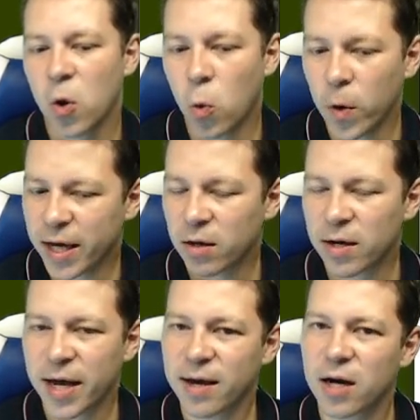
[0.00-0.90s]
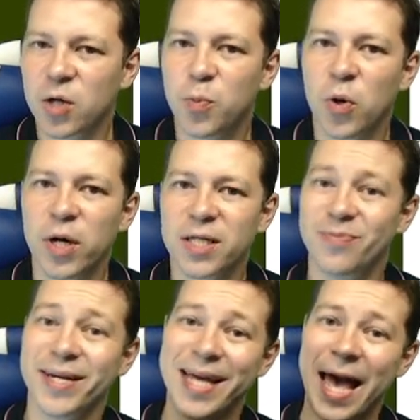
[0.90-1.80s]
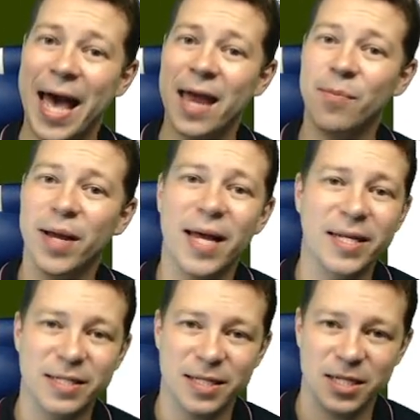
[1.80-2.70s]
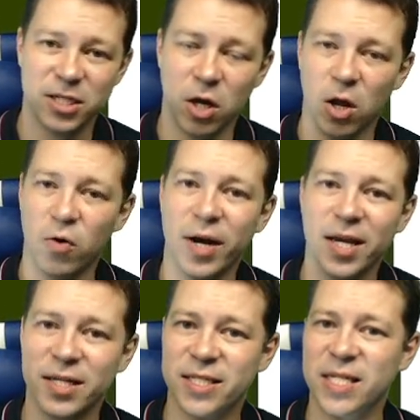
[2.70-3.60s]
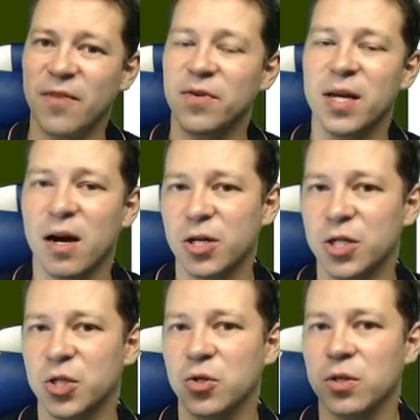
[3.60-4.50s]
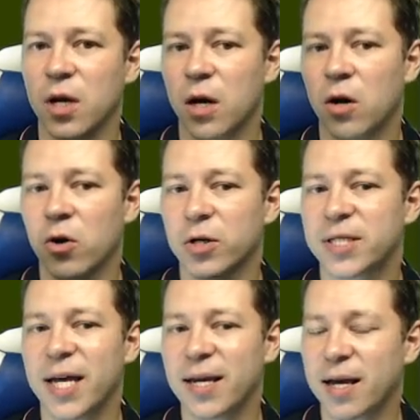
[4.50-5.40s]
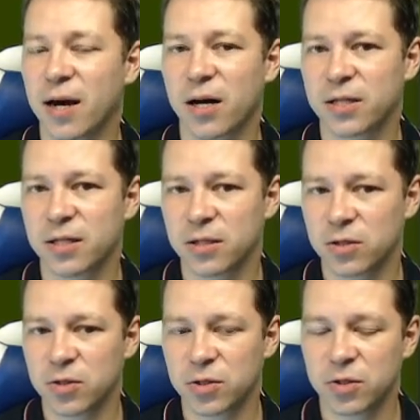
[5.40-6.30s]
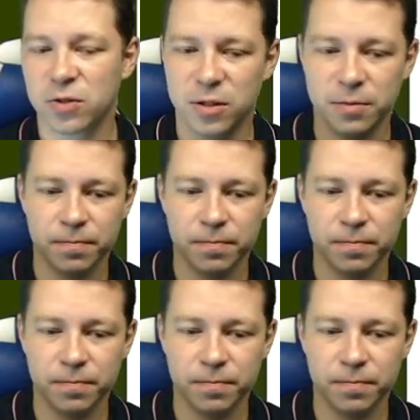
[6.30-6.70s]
weak on high card points, but unbalanced is already a 7 card suit or 10 cards in 2 suits.